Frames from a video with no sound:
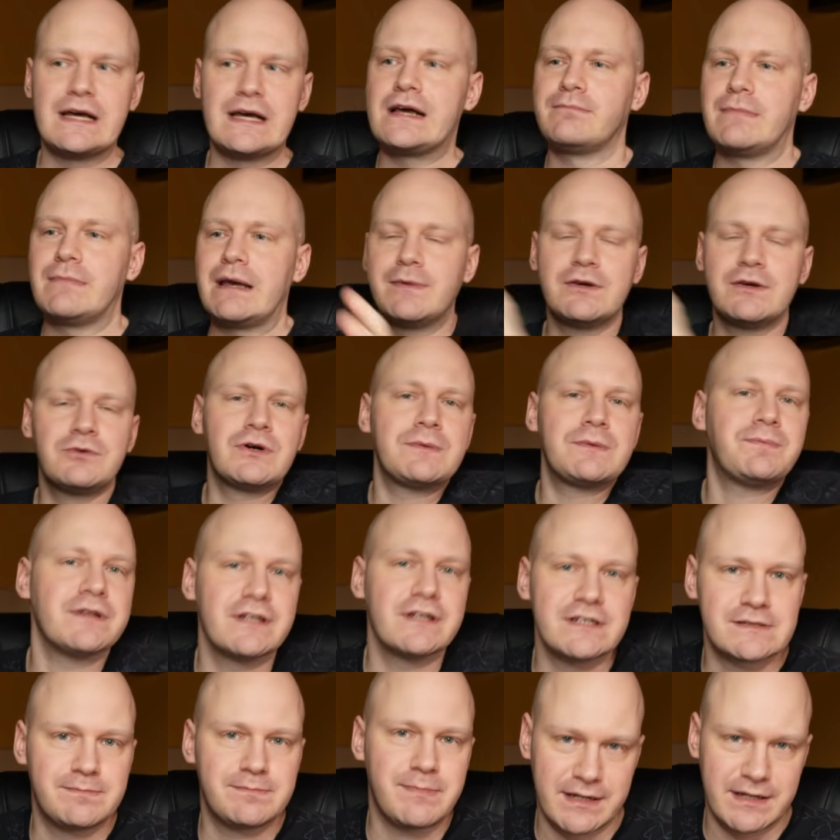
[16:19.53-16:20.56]
Maybe Ripple
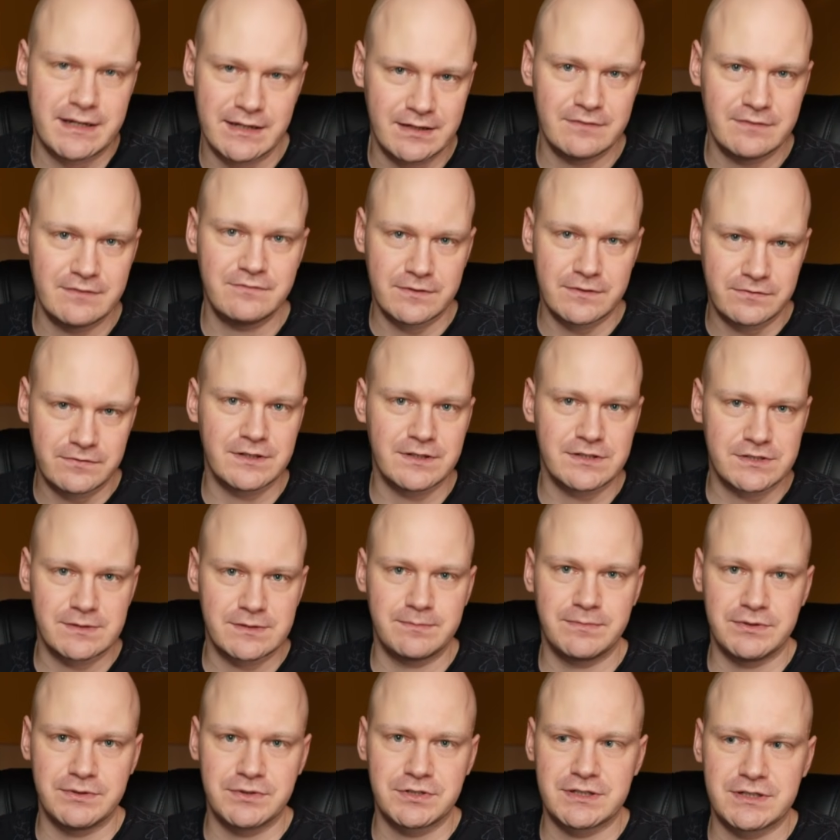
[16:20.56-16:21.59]
is better with
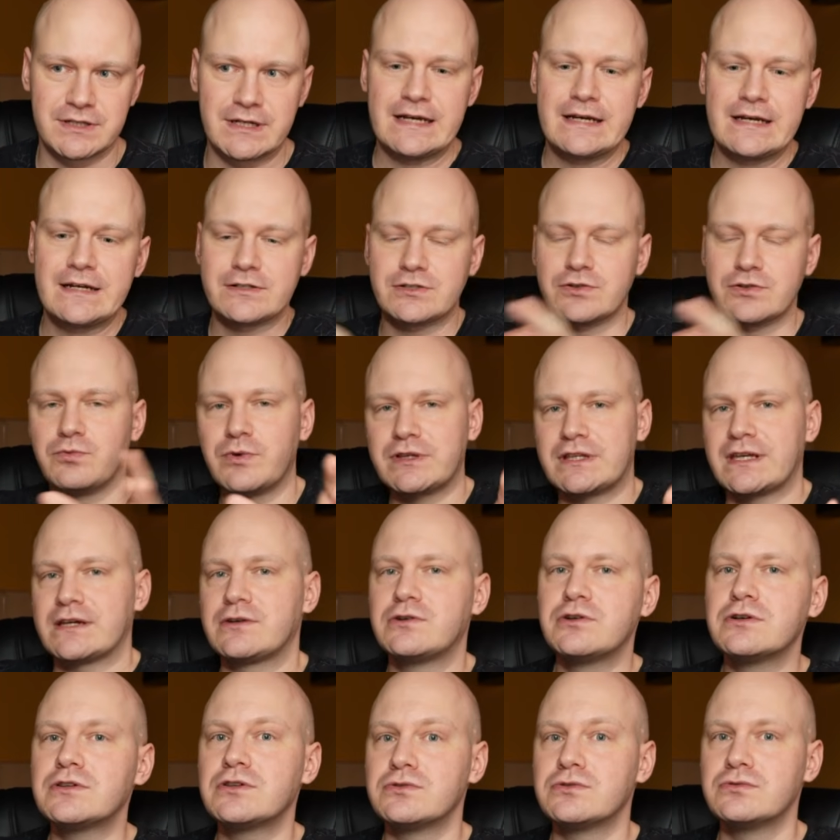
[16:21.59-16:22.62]
distribution. So what they
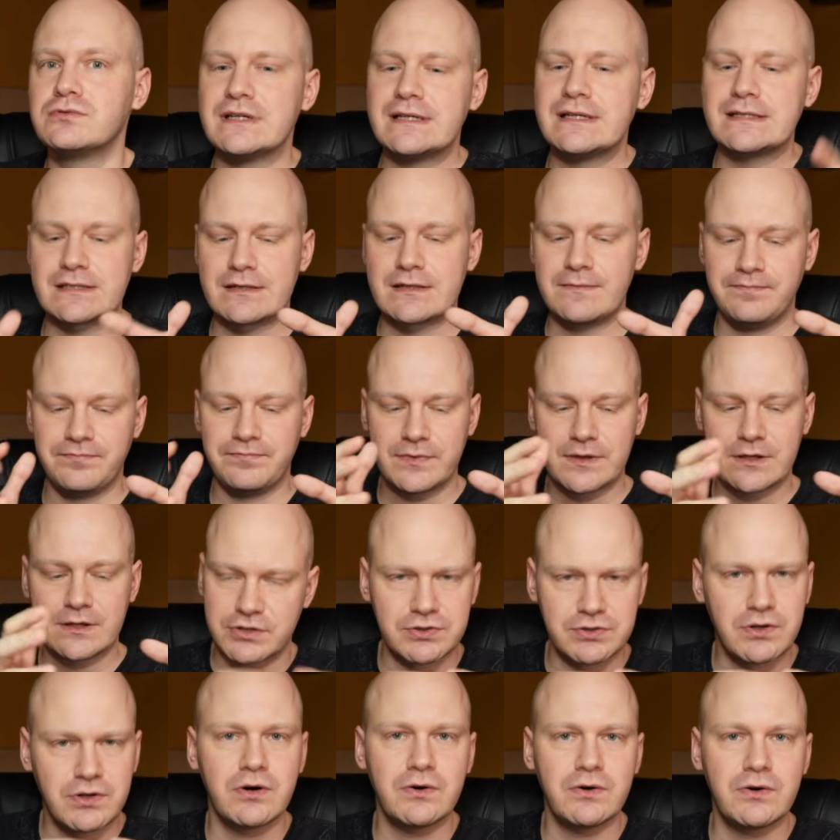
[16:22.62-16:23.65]
could do is
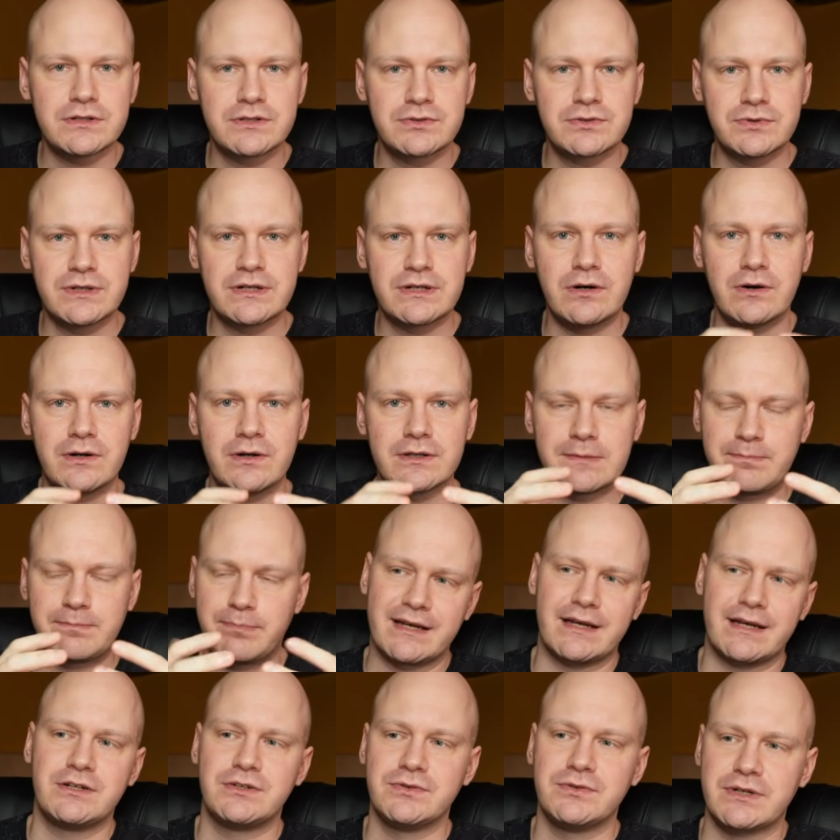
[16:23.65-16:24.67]
Control-Alt doing all the
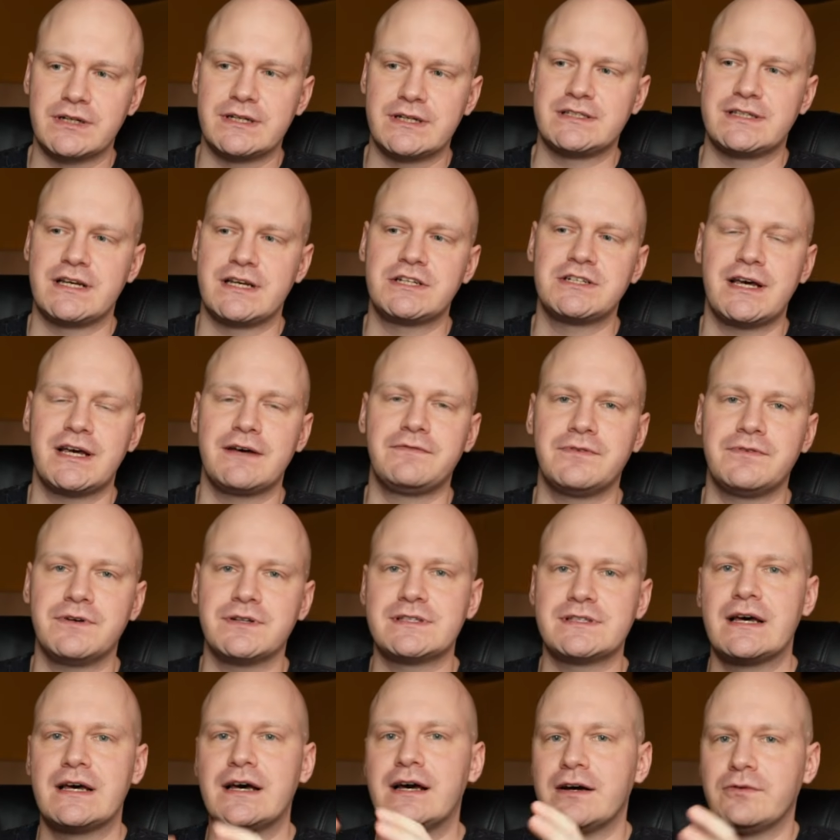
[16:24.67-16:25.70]
backend tokenization
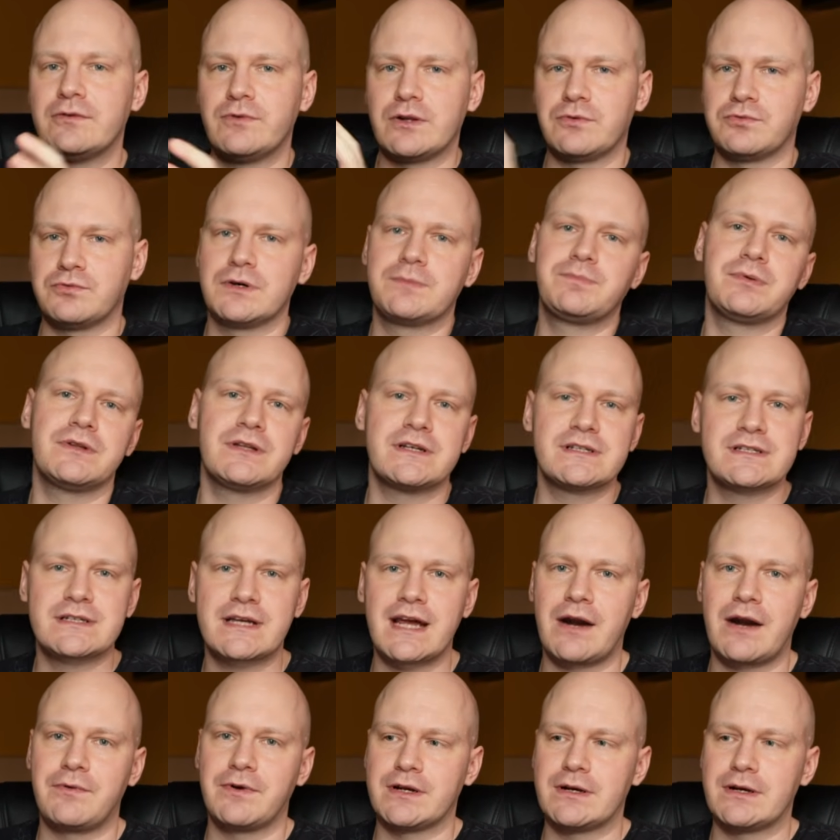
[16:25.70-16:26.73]
efforts, while Ripple is
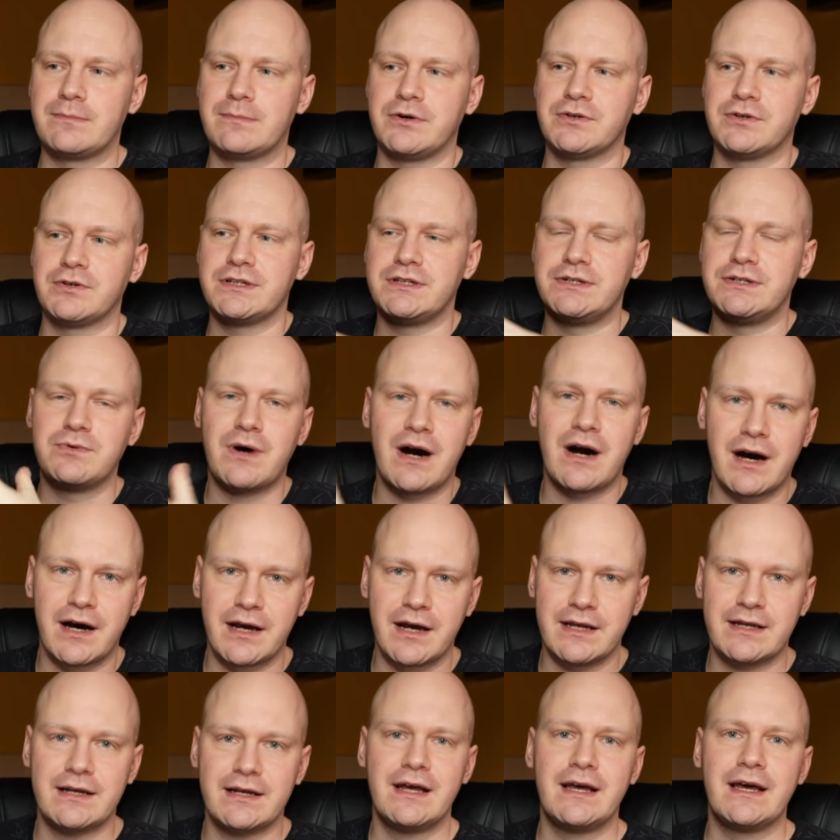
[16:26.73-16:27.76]
caring about the
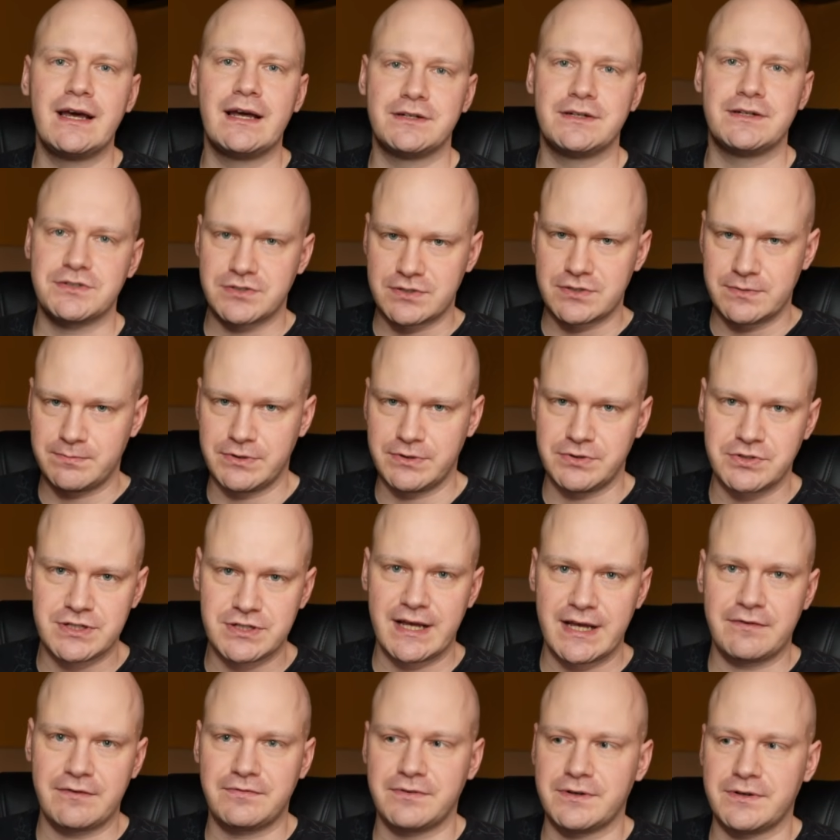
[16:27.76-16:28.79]
UI and
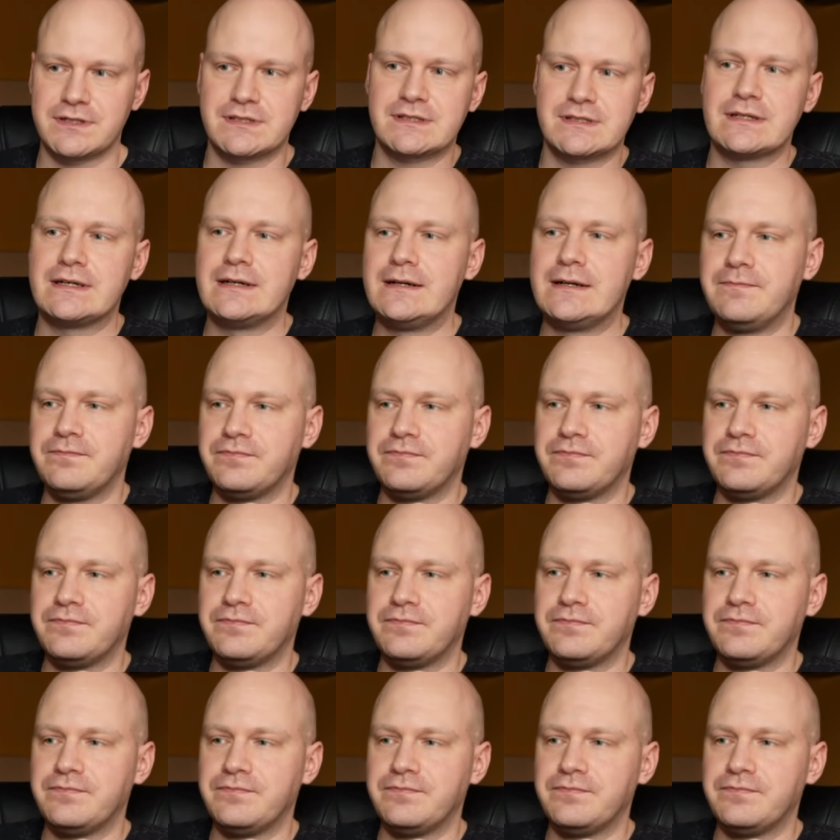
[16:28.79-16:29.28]
distribution efforts.